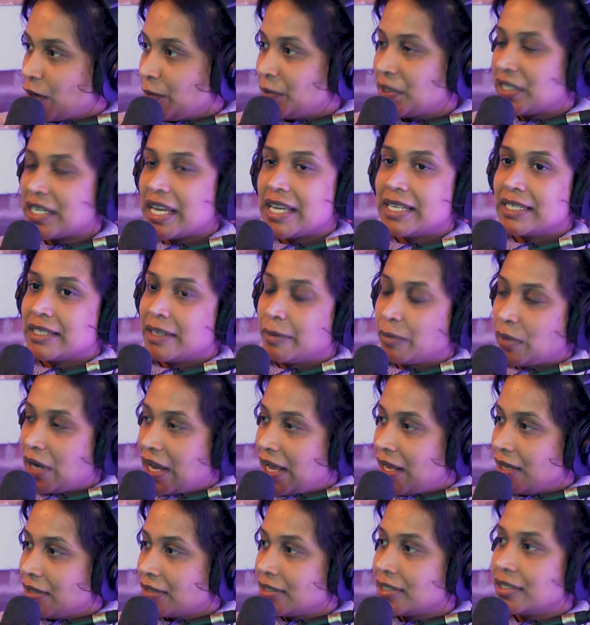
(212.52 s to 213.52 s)
Europe, stay
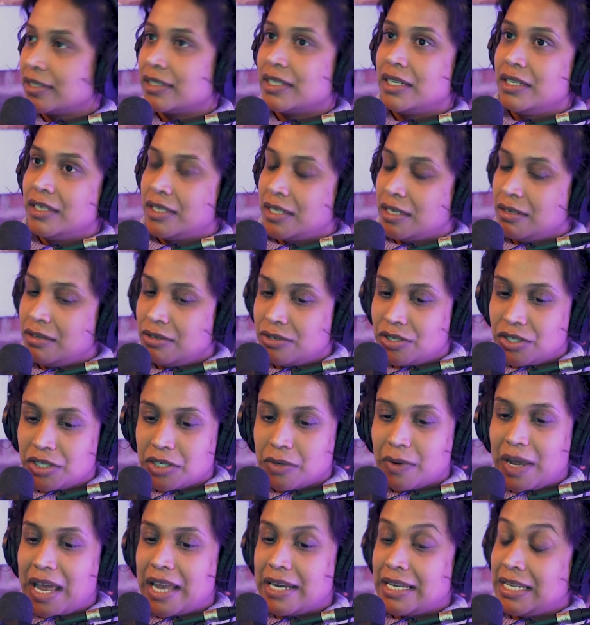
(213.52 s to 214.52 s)
somewhere else and continue to
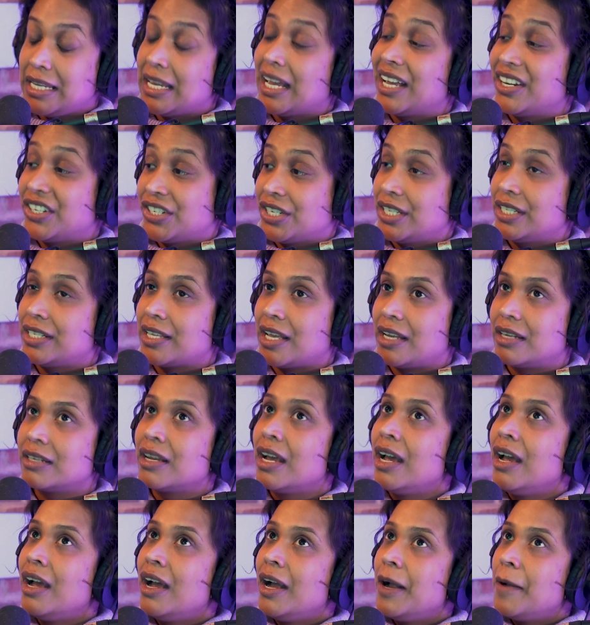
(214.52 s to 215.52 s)
do it. And he actually
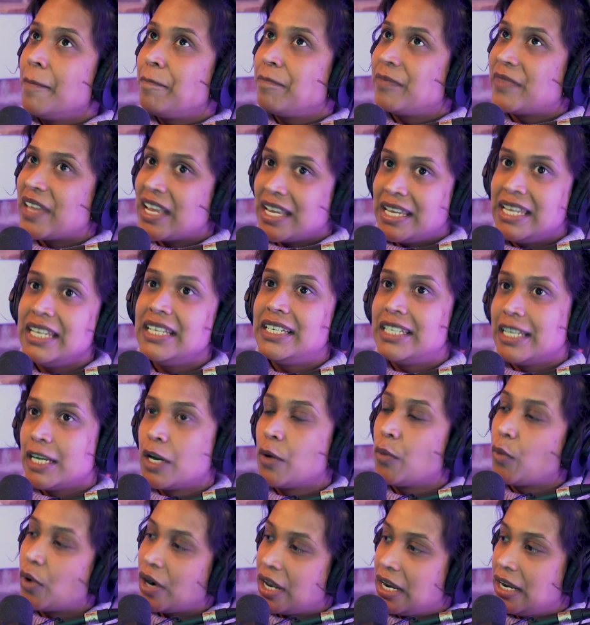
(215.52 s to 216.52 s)
said that he
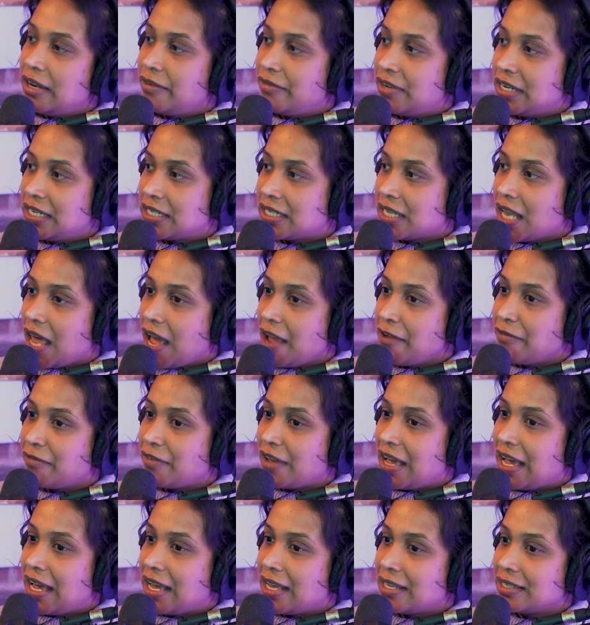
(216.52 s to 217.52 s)
didn't want to live his
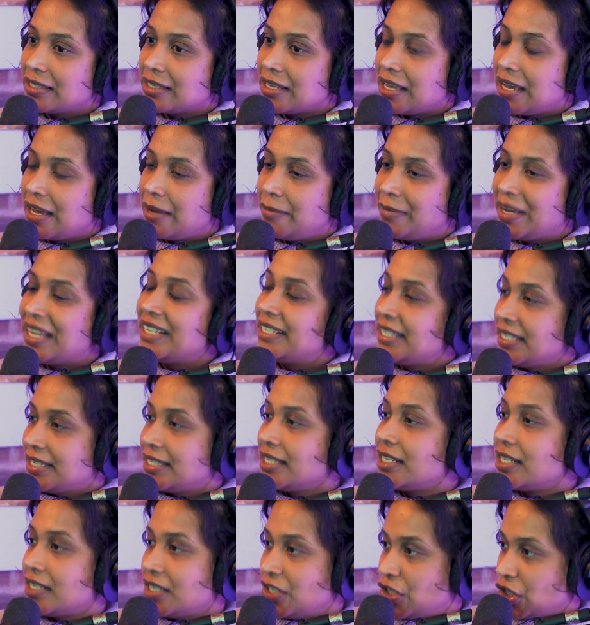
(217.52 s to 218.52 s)
life as a
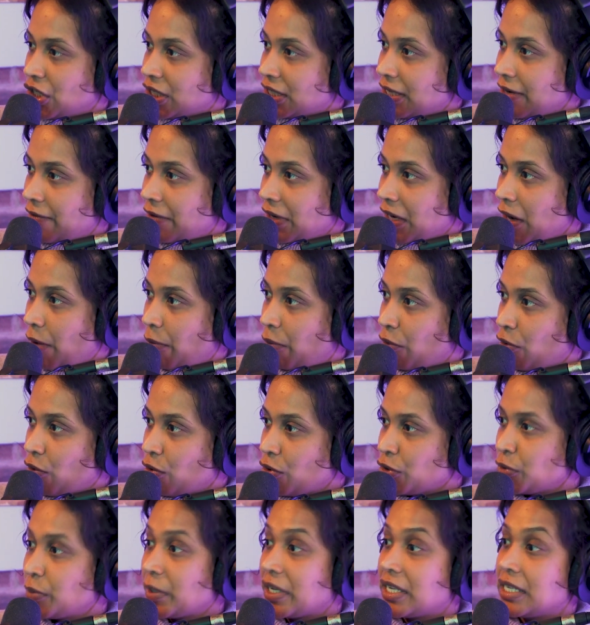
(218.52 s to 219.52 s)
dissident just living
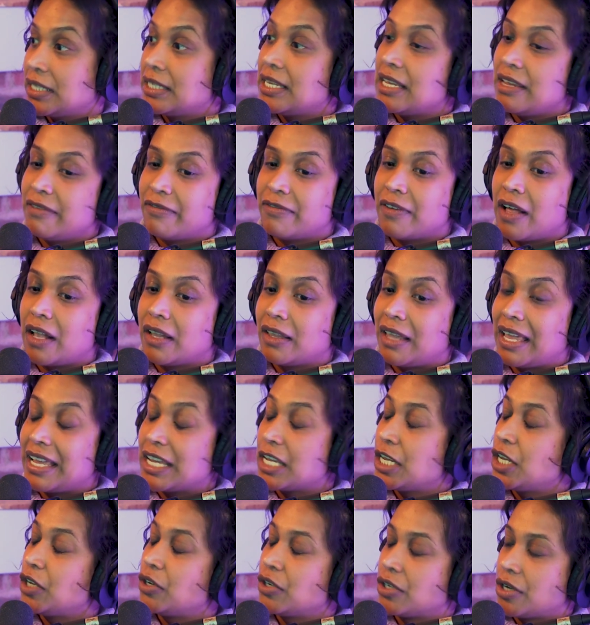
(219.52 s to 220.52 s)
abroad, because he felt
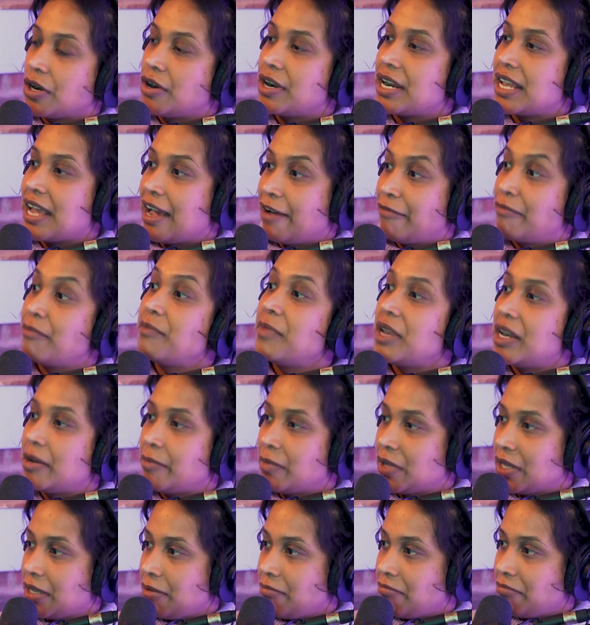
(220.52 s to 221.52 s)
like he could only have
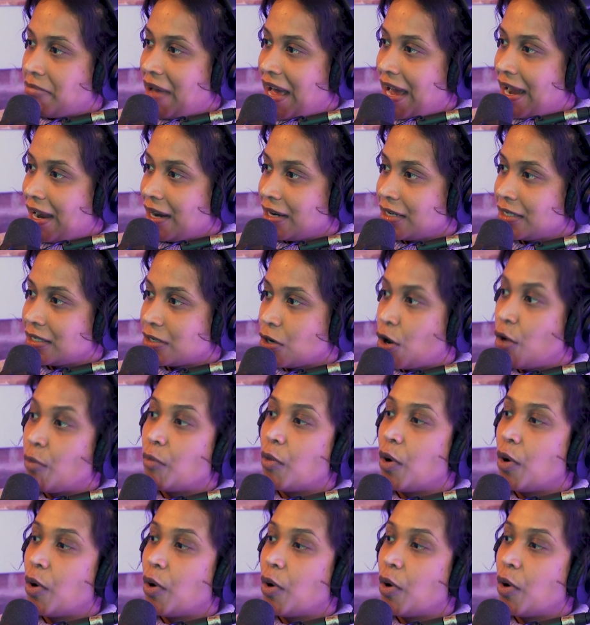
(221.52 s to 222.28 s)
minimal impact